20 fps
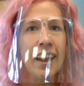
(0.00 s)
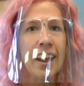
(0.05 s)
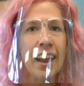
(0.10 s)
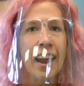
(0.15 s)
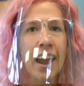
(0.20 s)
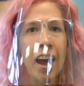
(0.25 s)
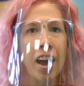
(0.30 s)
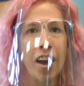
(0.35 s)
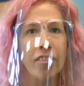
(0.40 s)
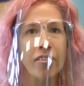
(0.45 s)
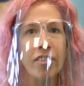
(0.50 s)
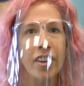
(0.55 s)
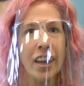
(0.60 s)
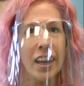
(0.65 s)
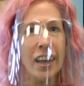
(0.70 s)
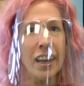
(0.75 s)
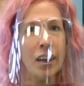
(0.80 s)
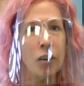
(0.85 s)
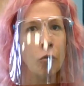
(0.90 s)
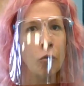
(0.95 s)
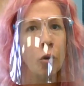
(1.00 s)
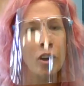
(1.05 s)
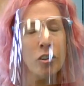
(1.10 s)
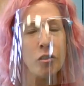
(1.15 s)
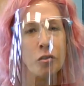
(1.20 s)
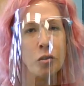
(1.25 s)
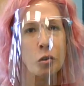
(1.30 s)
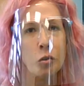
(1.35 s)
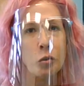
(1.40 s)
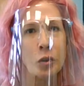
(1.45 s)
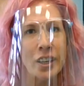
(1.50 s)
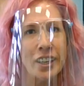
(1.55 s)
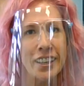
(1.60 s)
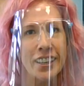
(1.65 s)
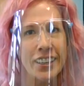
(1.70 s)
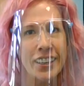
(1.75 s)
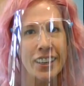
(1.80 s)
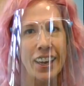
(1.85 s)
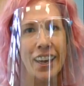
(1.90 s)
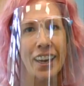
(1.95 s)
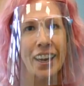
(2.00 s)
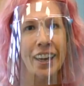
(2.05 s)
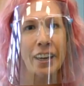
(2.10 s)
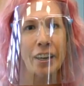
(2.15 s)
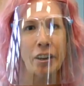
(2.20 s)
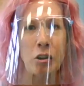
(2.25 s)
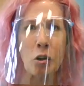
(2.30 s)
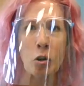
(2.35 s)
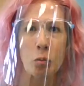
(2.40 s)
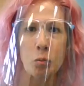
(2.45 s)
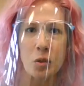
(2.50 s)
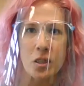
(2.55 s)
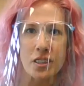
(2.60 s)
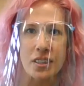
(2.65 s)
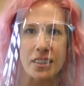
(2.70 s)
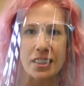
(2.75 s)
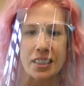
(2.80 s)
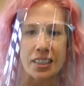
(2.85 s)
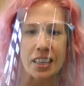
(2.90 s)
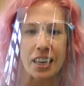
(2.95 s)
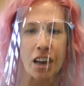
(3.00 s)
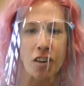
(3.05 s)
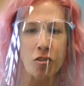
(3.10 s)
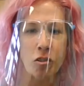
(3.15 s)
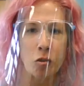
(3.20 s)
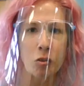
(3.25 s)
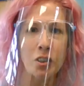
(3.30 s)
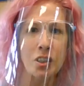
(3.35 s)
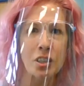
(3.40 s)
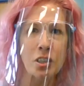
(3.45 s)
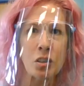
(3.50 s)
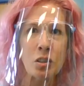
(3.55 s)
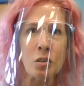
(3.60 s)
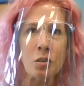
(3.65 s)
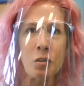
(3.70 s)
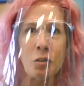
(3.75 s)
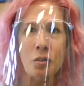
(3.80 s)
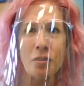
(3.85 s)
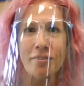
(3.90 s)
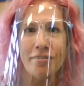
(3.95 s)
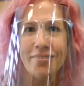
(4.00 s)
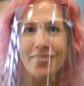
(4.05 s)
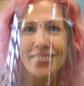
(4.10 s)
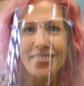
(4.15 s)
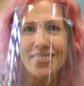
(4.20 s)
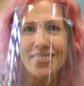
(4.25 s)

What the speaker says: Have a wonderful week and hope to see everyone soon.